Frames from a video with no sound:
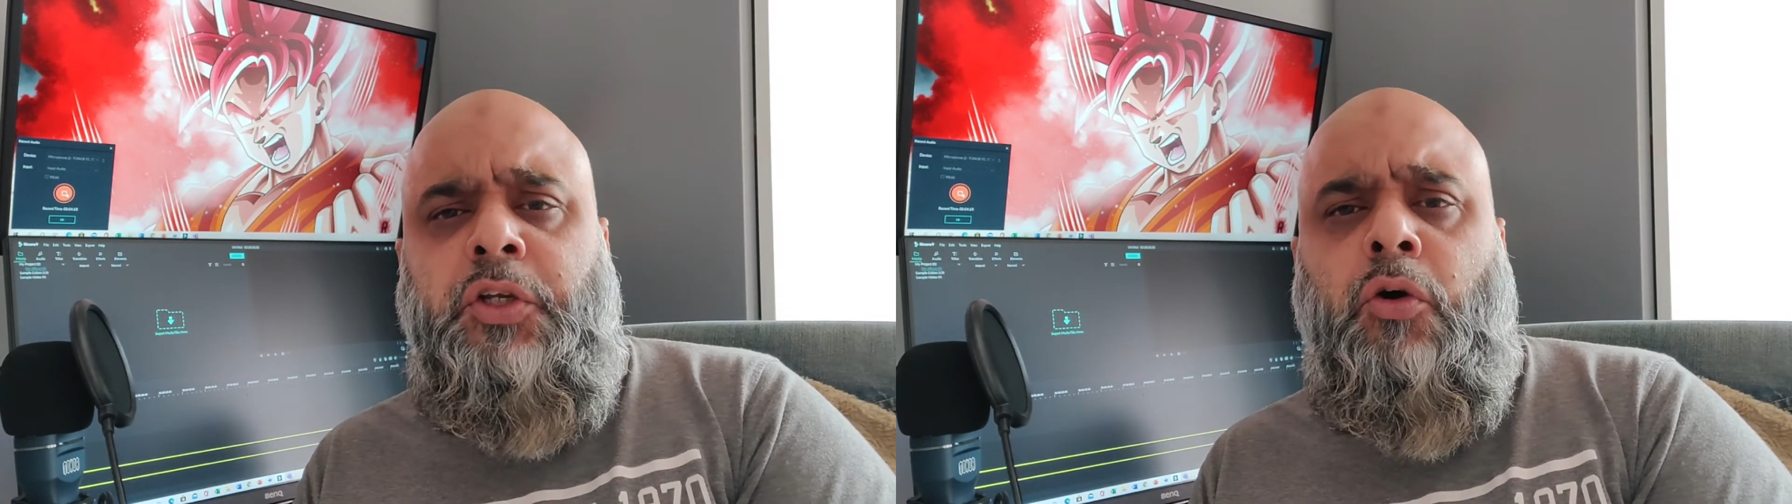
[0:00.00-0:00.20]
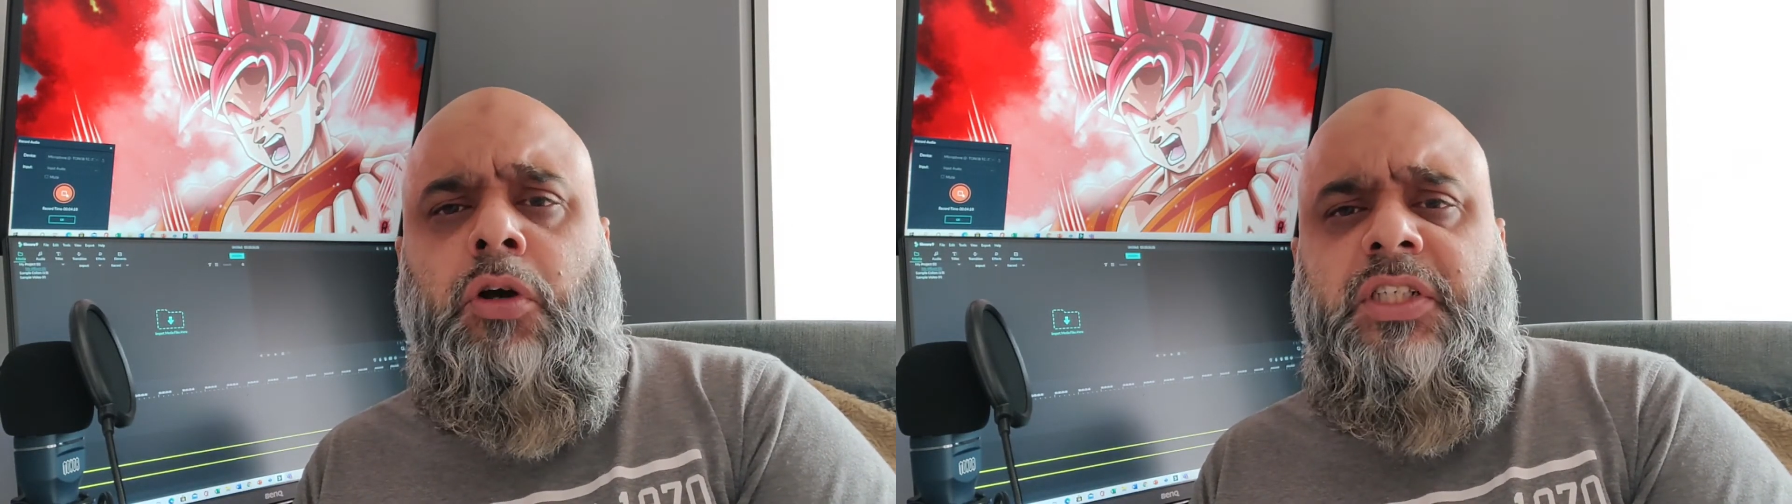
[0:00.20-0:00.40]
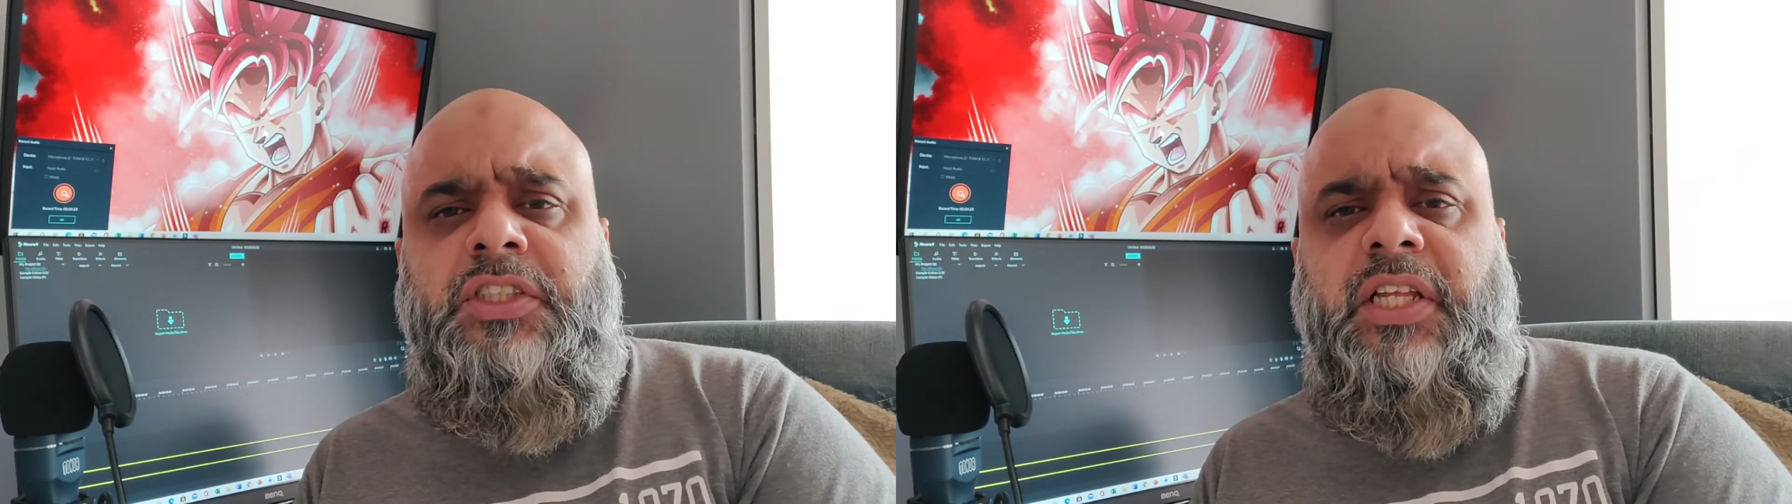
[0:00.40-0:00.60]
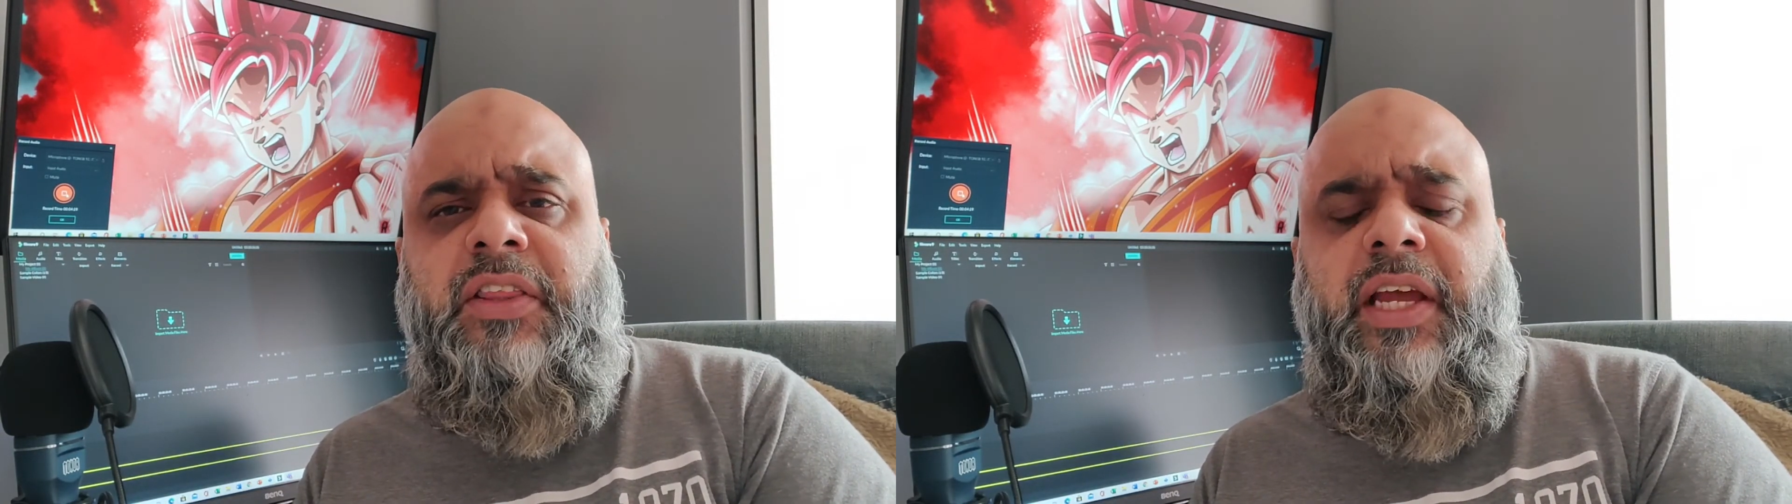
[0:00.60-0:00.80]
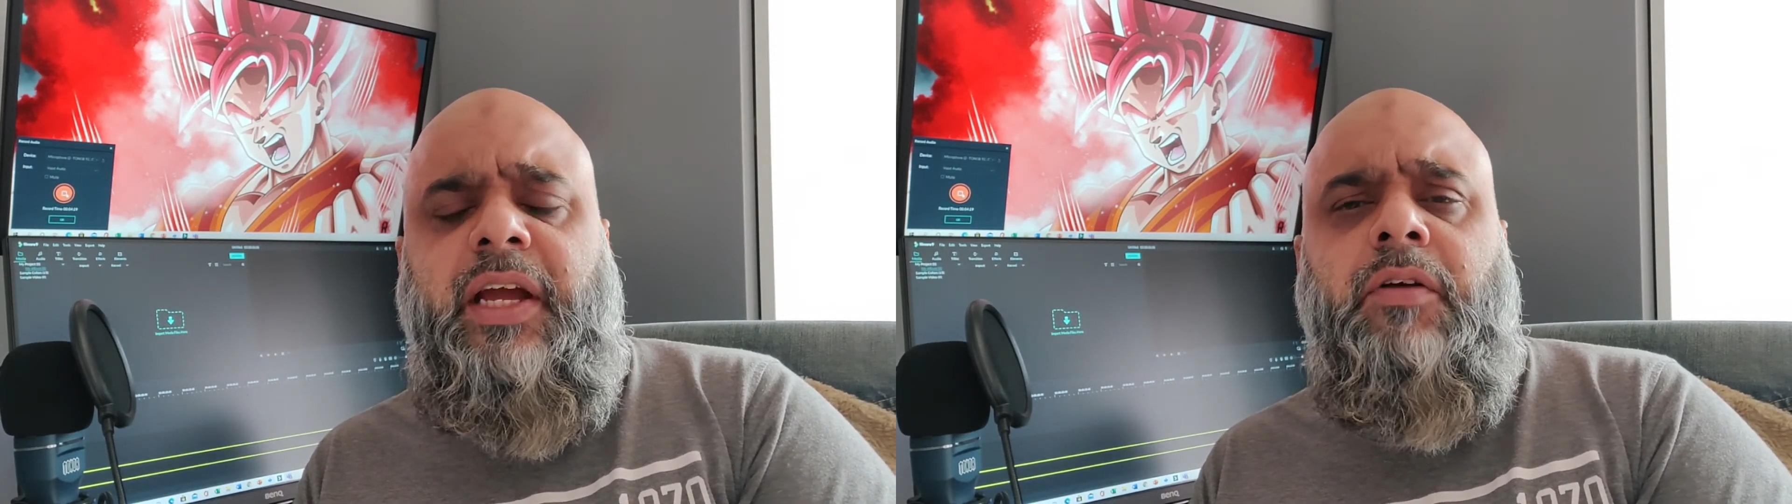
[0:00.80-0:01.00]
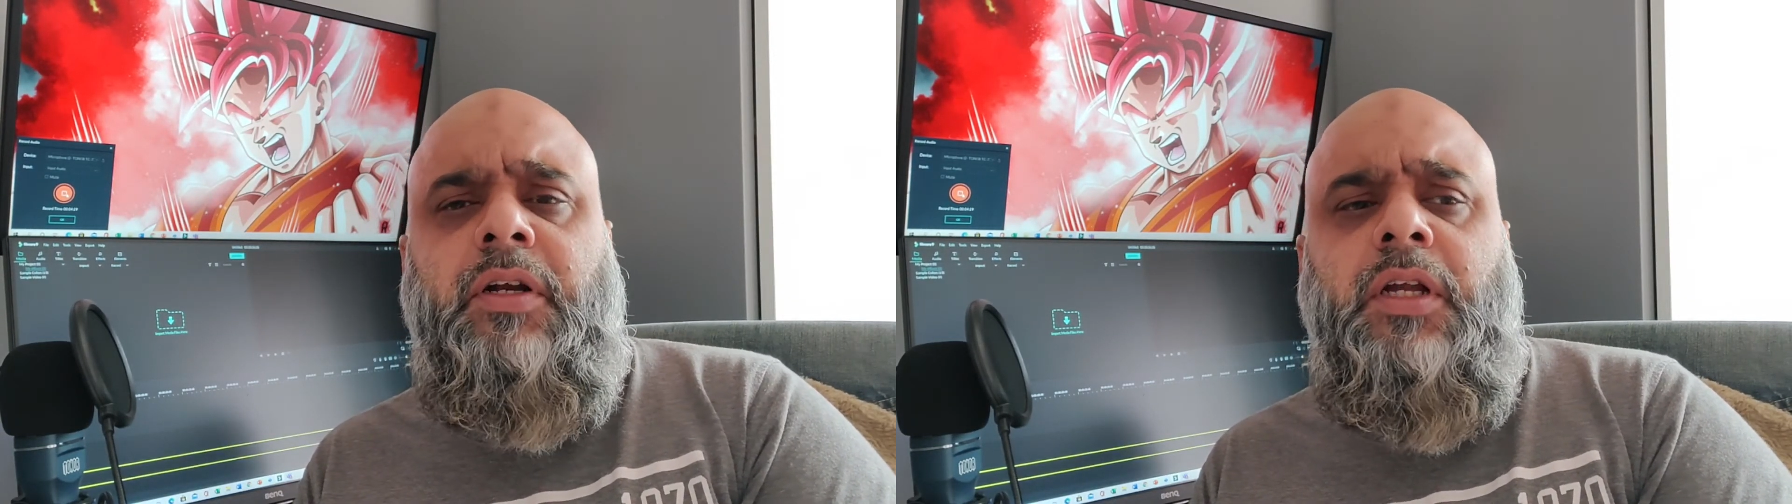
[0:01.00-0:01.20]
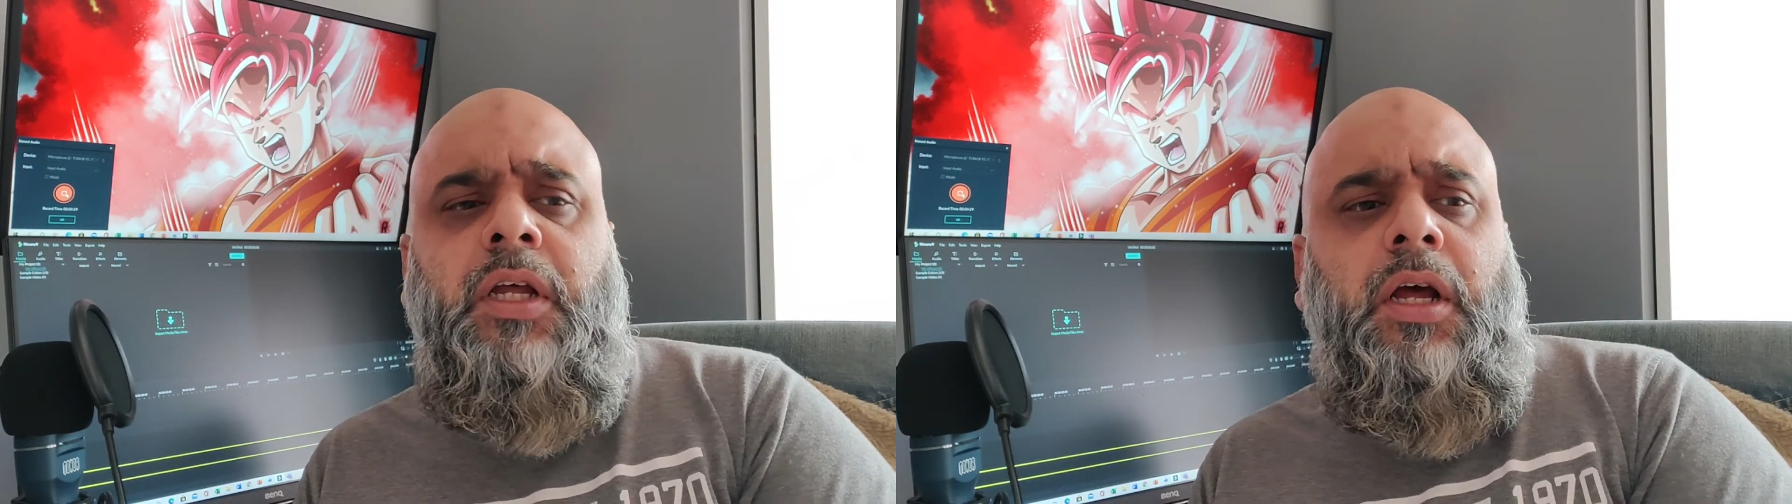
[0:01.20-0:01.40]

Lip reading: you're going to sit there and